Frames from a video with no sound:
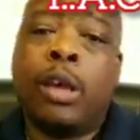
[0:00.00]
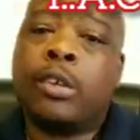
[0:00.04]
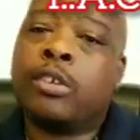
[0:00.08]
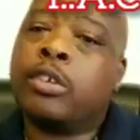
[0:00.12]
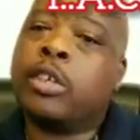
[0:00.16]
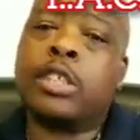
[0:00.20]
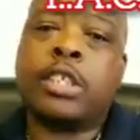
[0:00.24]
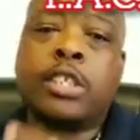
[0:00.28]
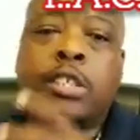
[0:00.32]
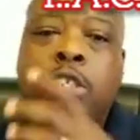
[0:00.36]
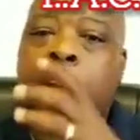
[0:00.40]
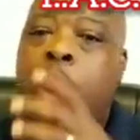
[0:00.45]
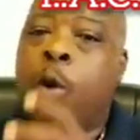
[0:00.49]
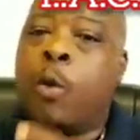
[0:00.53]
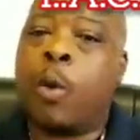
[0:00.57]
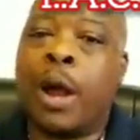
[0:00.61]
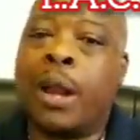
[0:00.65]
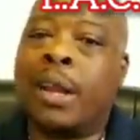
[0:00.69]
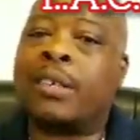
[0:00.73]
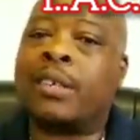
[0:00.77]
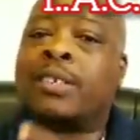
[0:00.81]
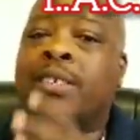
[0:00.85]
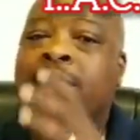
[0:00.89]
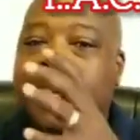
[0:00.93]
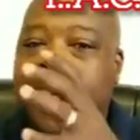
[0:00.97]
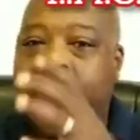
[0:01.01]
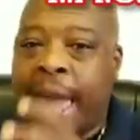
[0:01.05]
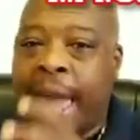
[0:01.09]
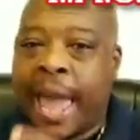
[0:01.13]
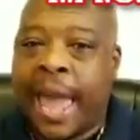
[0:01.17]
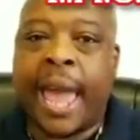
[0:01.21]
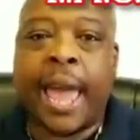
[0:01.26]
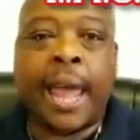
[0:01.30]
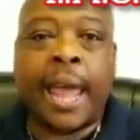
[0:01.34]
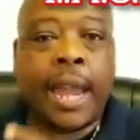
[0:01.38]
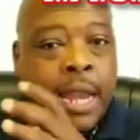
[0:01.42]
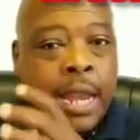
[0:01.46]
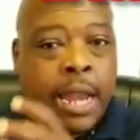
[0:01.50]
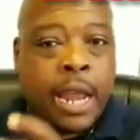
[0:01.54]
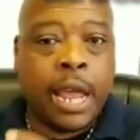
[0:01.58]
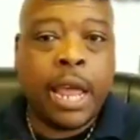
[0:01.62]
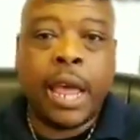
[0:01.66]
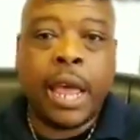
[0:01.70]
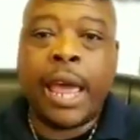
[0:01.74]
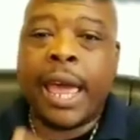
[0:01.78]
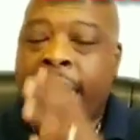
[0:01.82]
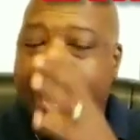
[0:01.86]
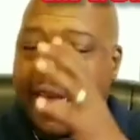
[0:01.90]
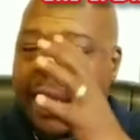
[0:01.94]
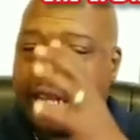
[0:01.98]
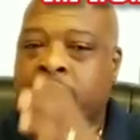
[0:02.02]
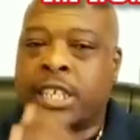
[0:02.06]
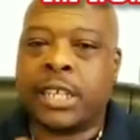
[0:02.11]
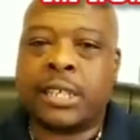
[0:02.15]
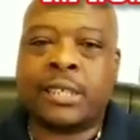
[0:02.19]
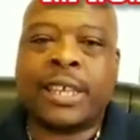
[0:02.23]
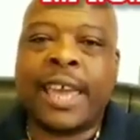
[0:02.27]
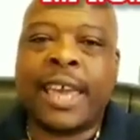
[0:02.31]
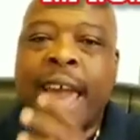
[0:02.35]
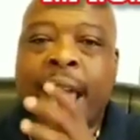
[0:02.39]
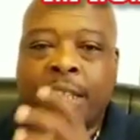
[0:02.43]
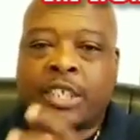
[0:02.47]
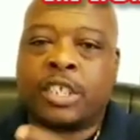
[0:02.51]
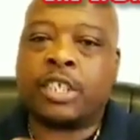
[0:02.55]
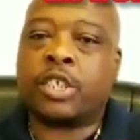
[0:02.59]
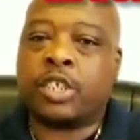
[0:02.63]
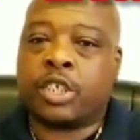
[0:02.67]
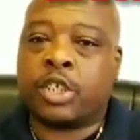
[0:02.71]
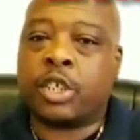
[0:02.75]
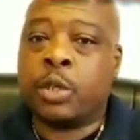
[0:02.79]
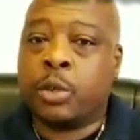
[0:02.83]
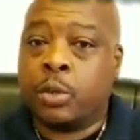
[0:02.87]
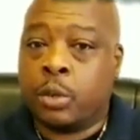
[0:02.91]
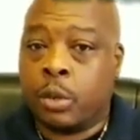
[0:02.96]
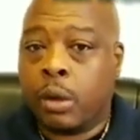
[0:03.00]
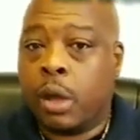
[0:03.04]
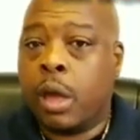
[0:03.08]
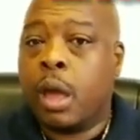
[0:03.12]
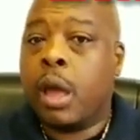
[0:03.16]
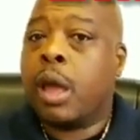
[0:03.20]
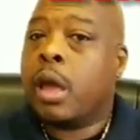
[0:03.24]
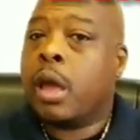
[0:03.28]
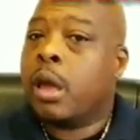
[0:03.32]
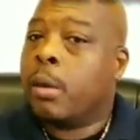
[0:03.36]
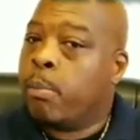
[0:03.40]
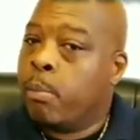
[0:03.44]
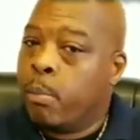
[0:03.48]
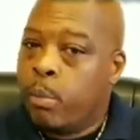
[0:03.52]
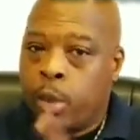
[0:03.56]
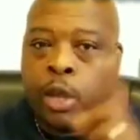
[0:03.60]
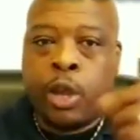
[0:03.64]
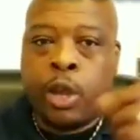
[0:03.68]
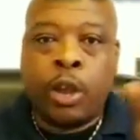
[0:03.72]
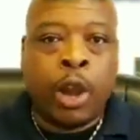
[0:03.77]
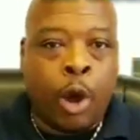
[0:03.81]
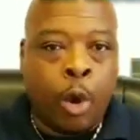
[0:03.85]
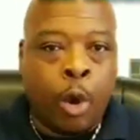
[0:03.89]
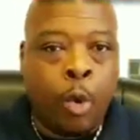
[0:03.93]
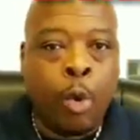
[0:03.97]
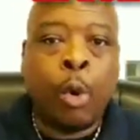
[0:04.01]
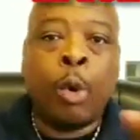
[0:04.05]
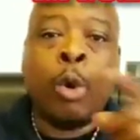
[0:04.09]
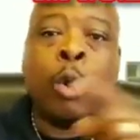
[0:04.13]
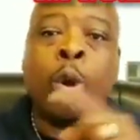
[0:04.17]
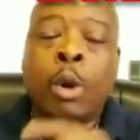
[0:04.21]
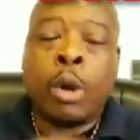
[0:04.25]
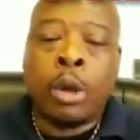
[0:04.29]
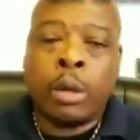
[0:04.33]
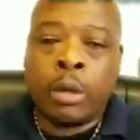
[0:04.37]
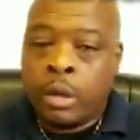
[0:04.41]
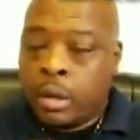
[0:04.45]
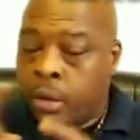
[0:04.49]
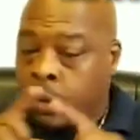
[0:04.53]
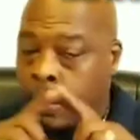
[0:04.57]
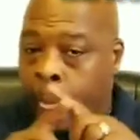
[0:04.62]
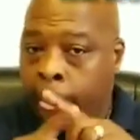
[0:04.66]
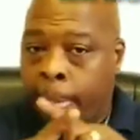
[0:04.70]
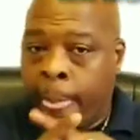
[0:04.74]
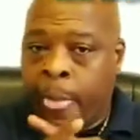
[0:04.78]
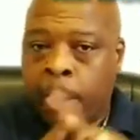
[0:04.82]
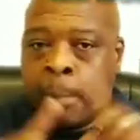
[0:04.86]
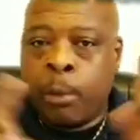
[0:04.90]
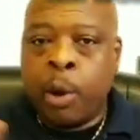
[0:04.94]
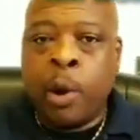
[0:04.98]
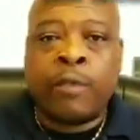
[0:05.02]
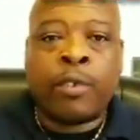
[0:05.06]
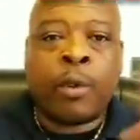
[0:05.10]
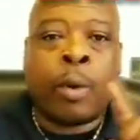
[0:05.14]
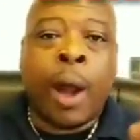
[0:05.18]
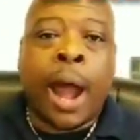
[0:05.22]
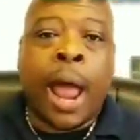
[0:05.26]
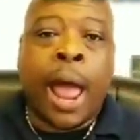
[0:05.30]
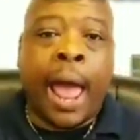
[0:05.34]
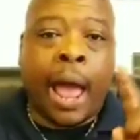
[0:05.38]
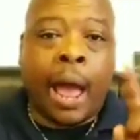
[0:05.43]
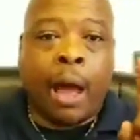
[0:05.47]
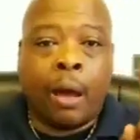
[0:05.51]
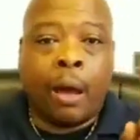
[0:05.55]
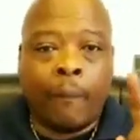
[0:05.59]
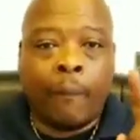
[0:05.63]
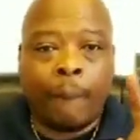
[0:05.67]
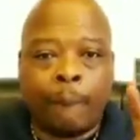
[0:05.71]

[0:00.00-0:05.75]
So you just don't want to stand and just catch and shoot. You know, move around.